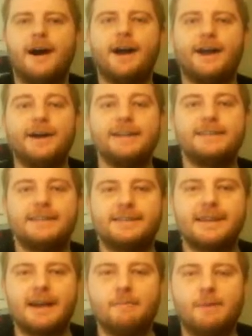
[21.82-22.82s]
Hi guys,
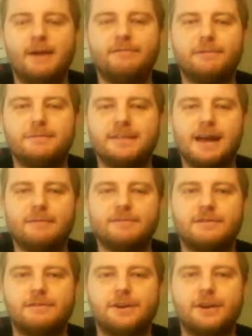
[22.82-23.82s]
Sam here from
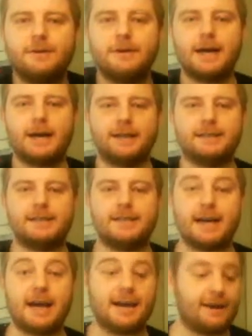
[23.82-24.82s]
Sam's Review, and
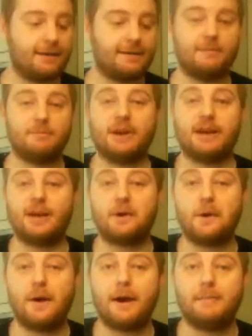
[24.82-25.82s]
today I'm bringing
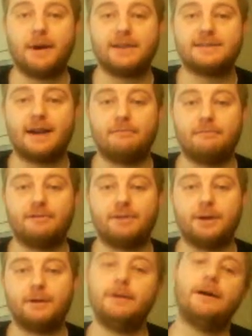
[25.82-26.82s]
you a BATSAM
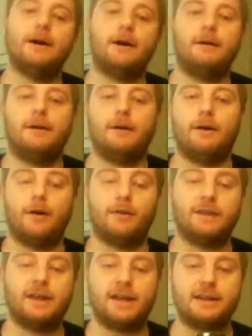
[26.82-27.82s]
review
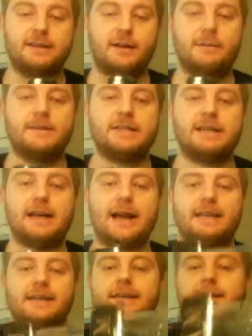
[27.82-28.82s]
on the Diamond
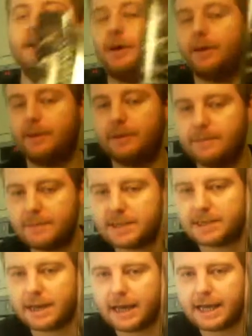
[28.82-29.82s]
Select Gotham
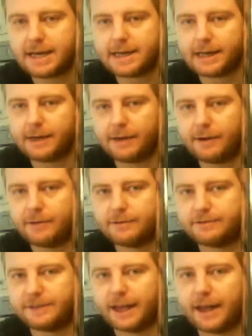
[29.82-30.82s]
Selina
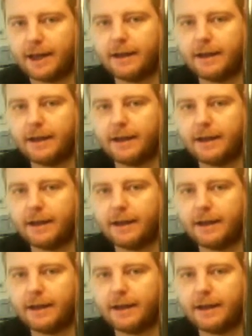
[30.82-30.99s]
Kyle figure.